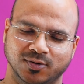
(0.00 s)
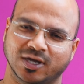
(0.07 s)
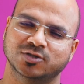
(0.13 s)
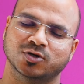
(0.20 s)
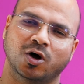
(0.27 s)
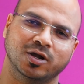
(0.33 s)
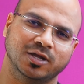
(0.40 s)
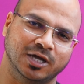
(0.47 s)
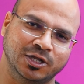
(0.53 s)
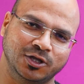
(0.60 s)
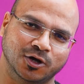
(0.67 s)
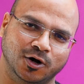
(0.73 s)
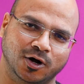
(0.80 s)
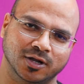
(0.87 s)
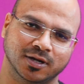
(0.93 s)
okay, so or in
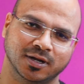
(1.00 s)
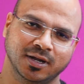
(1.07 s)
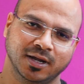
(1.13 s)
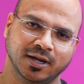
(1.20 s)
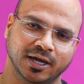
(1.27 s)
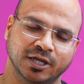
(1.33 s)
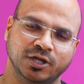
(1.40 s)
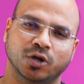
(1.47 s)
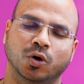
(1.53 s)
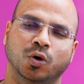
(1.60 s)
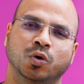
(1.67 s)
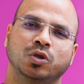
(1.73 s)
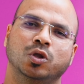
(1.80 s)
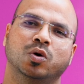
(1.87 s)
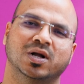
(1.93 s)
your, in your
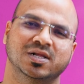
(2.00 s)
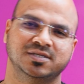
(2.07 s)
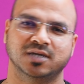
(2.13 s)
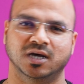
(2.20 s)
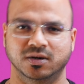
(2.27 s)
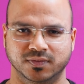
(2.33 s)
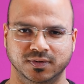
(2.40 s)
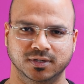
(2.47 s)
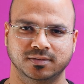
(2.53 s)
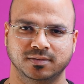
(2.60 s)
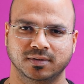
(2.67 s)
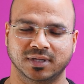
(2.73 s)
own local server.